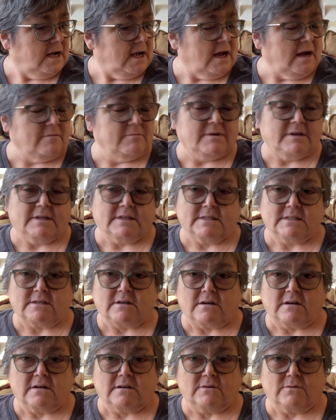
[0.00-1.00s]
I'm going to
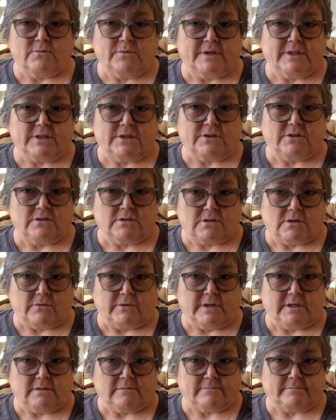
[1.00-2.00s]
start with the
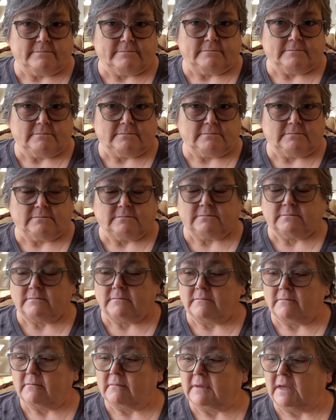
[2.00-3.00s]
sewing.
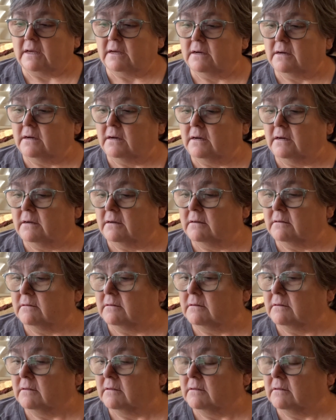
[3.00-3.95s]
Uh,